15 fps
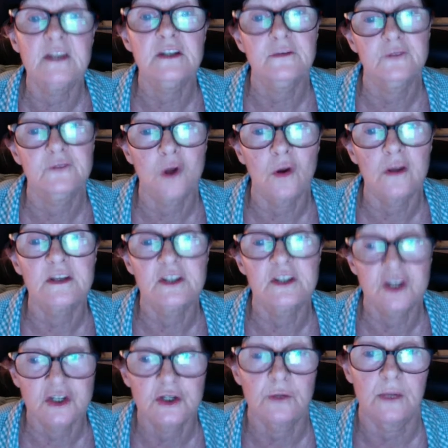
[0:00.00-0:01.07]
of dollars
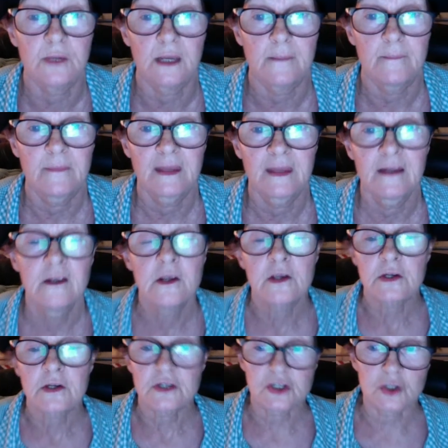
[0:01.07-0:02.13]
to do it.
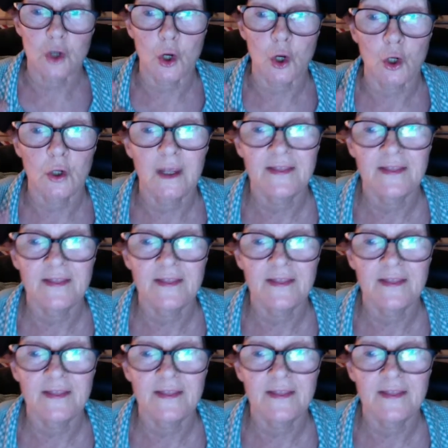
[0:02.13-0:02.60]
So